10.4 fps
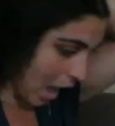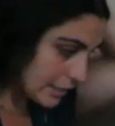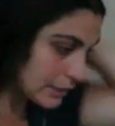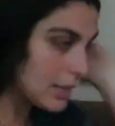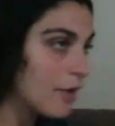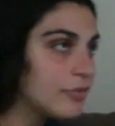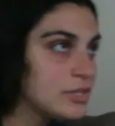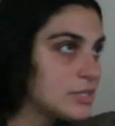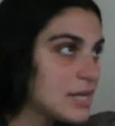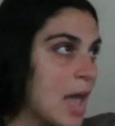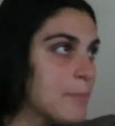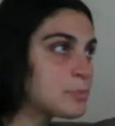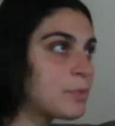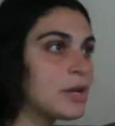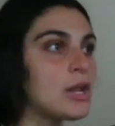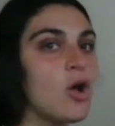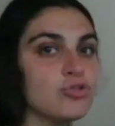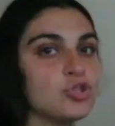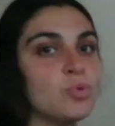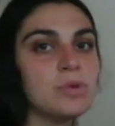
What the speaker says: I love his naps, but it also